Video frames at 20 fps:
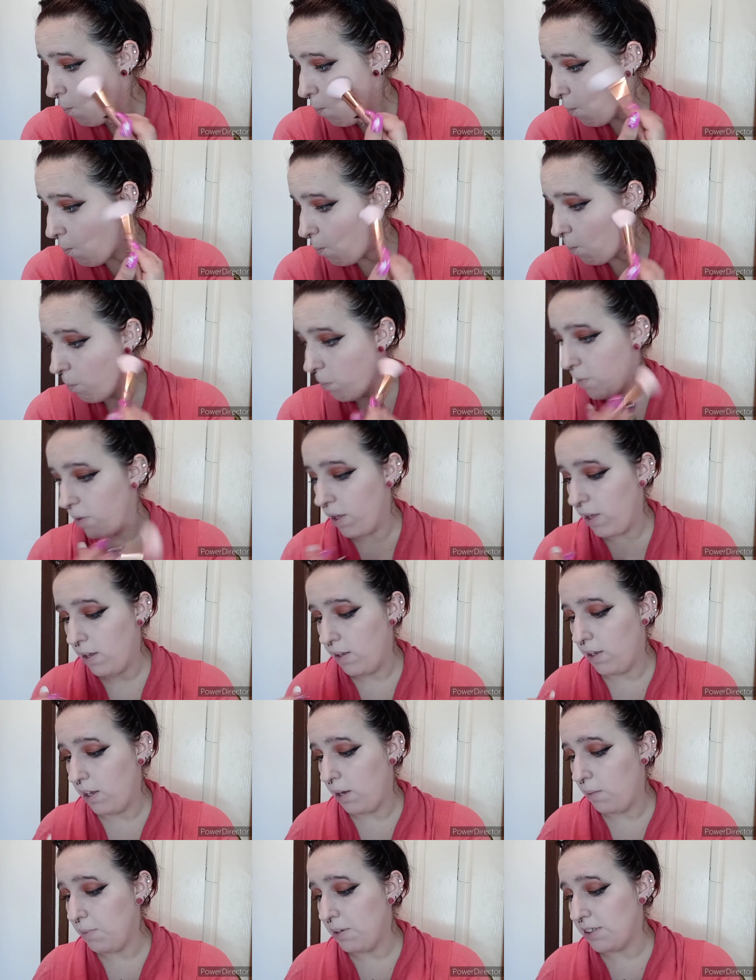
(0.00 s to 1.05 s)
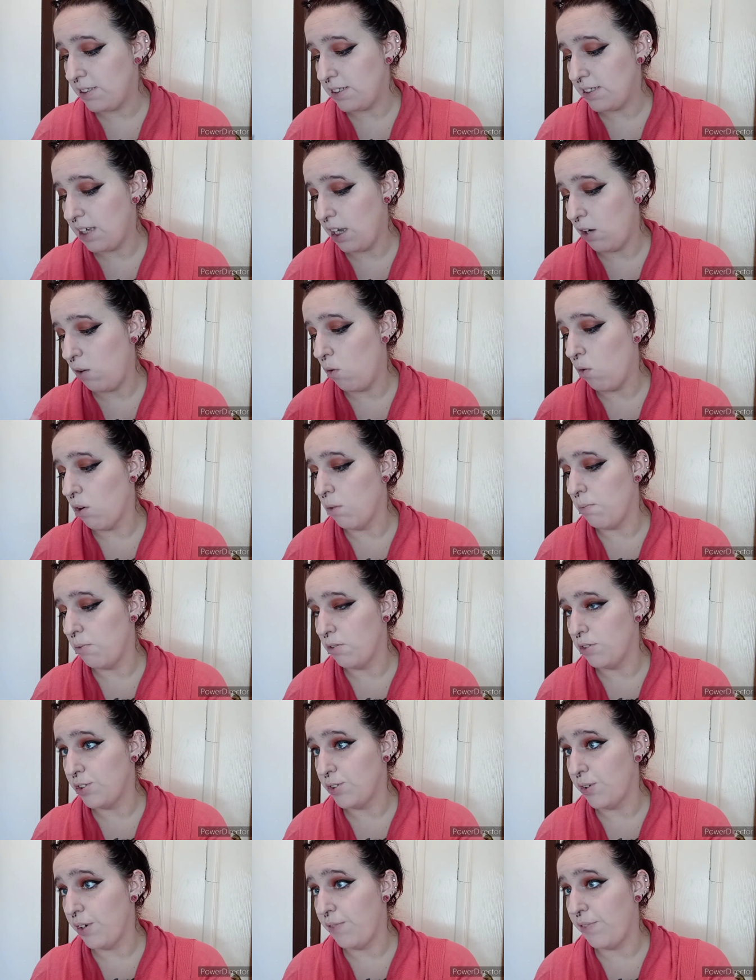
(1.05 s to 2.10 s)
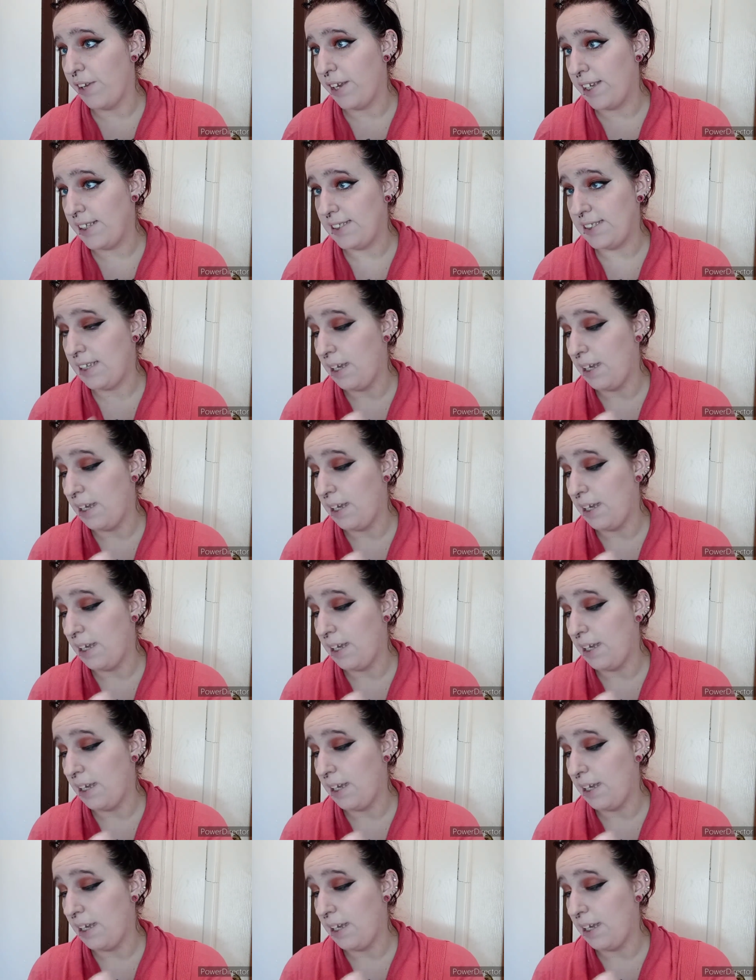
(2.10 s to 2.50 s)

I meant to say horrible and terrific at the same time.